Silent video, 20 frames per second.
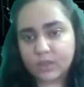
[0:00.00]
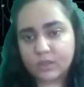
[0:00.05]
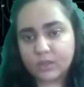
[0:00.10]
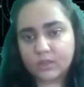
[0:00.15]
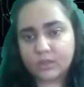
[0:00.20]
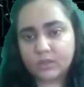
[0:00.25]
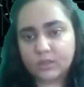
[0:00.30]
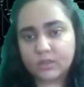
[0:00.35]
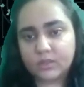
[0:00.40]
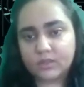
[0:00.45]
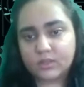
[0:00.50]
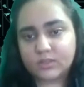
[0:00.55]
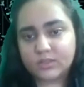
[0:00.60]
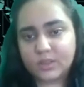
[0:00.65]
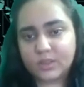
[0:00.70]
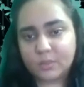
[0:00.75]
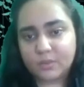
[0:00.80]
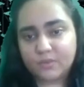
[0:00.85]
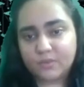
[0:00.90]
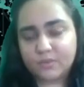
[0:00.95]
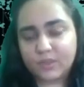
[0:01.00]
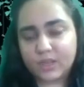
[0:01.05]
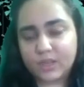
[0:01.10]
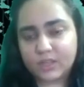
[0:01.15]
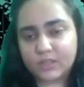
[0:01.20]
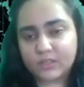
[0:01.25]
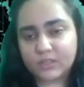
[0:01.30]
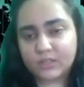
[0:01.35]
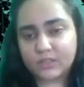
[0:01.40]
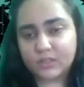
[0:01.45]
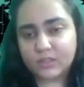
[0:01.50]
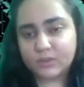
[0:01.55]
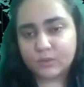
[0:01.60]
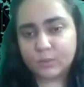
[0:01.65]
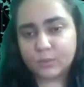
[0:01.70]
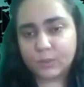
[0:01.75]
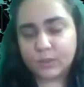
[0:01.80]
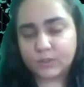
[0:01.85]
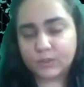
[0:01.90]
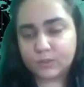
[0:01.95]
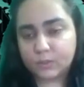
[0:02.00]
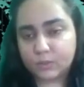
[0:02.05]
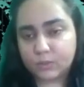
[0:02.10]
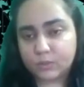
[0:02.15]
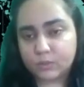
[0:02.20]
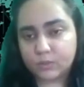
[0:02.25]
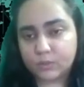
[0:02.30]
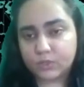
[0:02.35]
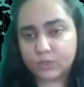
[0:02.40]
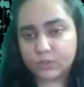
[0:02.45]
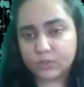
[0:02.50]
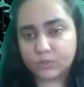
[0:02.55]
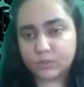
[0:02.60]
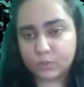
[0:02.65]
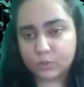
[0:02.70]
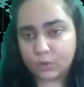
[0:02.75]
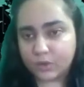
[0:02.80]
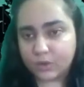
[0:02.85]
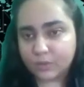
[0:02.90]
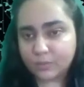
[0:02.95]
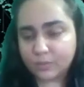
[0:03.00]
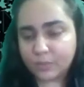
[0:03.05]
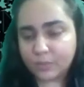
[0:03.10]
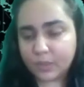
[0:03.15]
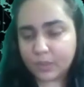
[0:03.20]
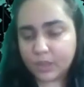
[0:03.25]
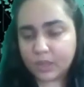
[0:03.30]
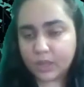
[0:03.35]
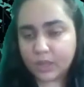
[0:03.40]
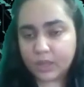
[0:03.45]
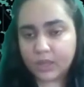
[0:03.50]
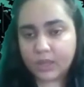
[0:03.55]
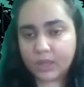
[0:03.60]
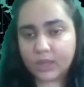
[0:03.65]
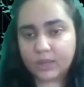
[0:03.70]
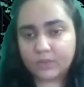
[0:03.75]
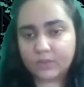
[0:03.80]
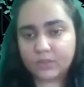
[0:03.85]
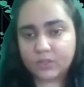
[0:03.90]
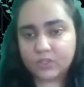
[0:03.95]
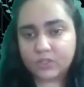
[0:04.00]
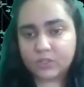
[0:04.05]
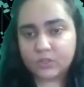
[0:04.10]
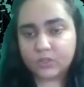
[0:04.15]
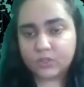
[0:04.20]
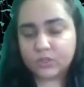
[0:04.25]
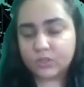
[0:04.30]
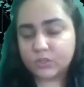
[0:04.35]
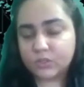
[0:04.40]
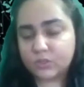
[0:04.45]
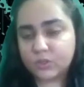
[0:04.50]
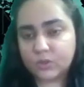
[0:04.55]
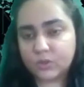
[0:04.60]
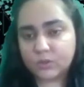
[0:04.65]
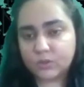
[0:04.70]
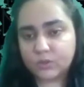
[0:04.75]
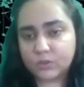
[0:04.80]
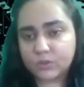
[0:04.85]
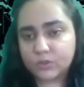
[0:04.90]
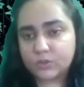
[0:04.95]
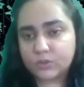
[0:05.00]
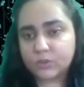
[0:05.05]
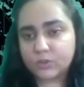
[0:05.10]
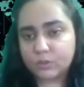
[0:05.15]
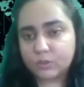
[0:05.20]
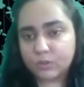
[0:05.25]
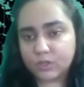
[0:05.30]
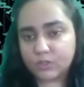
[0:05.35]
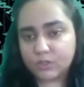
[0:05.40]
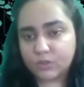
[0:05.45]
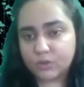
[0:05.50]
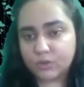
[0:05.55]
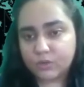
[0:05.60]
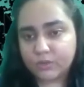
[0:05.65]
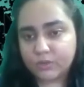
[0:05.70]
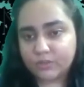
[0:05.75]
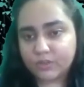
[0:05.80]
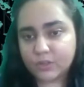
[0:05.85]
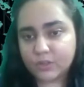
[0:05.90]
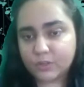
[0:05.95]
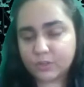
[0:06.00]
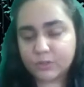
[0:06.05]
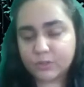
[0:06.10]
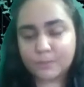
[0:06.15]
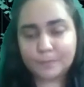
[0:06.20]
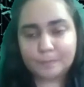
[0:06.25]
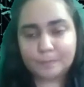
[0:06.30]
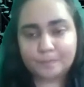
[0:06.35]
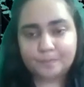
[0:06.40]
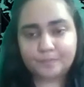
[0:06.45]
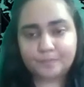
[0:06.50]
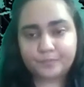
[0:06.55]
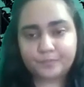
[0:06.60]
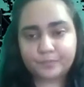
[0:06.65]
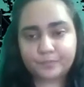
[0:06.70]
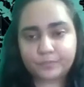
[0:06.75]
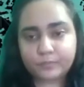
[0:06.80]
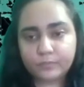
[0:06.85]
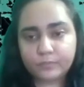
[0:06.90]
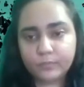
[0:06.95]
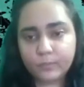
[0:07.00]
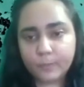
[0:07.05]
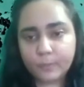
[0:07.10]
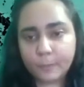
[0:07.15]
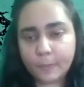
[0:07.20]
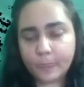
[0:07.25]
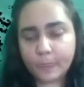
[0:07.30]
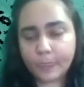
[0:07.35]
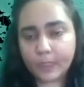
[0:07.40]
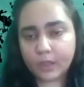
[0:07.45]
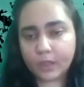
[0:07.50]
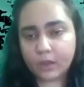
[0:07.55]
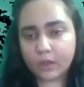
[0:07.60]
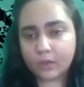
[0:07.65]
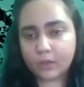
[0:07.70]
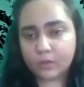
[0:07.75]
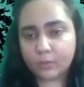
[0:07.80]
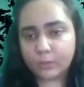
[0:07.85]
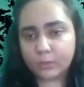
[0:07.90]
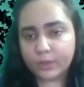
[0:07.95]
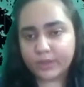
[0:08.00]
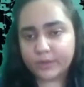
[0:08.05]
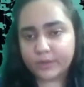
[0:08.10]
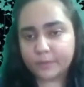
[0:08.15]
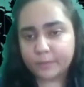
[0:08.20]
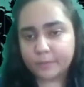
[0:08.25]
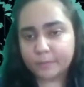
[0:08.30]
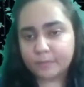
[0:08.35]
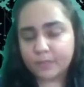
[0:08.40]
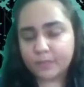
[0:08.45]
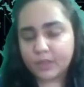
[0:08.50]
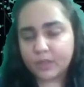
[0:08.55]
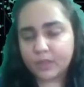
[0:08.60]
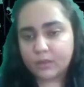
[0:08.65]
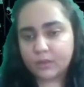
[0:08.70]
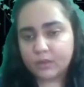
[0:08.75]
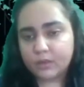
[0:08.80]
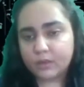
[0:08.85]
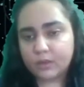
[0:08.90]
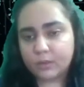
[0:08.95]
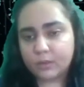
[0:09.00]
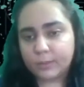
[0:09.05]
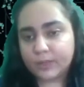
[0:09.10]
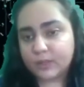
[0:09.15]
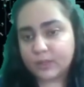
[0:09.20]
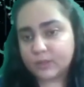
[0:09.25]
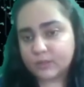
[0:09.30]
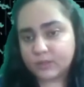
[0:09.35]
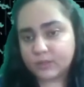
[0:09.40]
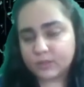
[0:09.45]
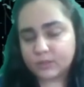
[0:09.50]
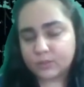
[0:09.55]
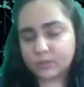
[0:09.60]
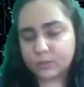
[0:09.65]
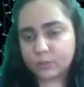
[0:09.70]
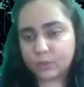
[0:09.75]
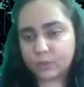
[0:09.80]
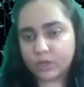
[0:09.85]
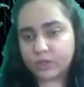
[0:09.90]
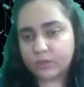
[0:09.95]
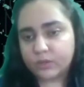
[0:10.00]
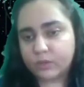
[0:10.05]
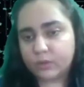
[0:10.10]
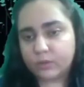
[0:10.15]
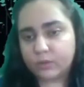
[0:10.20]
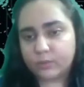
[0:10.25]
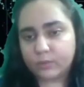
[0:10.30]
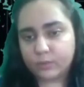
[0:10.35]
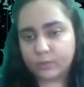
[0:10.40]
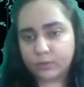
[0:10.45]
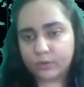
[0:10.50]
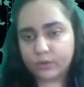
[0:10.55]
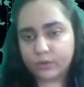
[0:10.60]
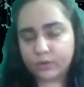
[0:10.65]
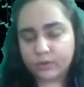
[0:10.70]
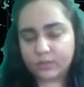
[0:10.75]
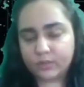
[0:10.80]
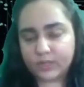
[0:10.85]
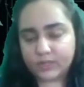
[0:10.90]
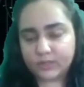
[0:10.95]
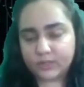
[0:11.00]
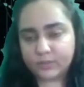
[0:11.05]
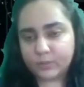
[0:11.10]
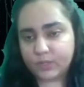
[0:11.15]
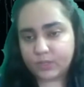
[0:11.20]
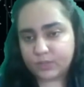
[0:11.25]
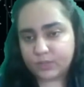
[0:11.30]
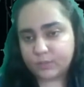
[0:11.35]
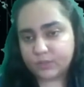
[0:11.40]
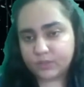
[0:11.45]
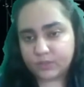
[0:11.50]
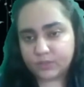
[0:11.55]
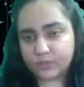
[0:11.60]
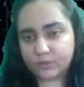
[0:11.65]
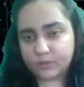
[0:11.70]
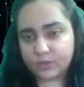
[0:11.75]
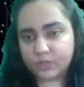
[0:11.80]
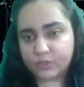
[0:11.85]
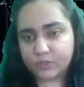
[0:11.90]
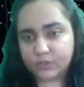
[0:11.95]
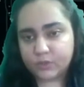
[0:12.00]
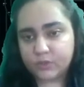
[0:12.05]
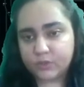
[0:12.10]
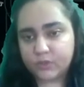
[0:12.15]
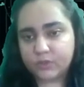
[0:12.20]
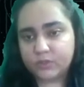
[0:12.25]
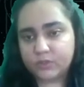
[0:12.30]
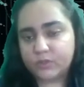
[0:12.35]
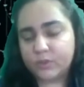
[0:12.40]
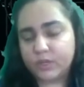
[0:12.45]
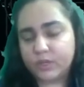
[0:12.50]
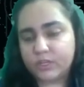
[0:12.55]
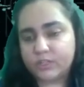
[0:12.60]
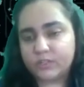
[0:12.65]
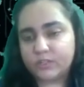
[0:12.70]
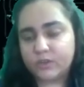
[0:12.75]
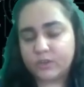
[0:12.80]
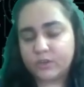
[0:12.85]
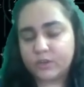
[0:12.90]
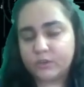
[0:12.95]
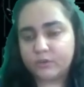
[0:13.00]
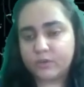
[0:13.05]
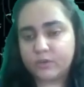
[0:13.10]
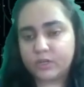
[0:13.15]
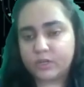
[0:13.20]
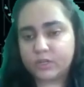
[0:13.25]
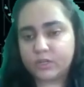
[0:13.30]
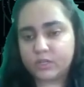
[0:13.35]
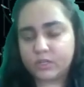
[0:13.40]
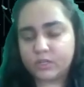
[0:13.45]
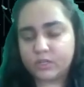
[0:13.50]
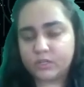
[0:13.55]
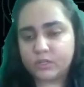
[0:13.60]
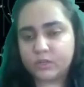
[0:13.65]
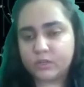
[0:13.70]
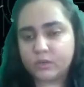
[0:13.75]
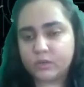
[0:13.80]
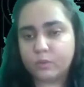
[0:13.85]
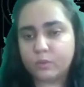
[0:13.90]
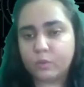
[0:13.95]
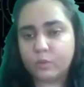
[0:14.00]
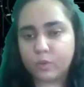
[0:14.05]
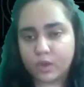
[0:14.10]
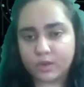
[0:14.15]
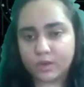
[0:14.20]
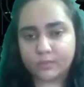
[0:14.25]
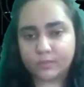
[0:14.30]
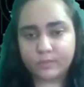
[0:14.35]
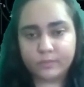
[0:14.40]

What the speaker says: The sum of that is 0 plus 1, which is 1. And this goes into the threshold function, where because it's 1 or more, that was our threshold. So it's going to return to you 1.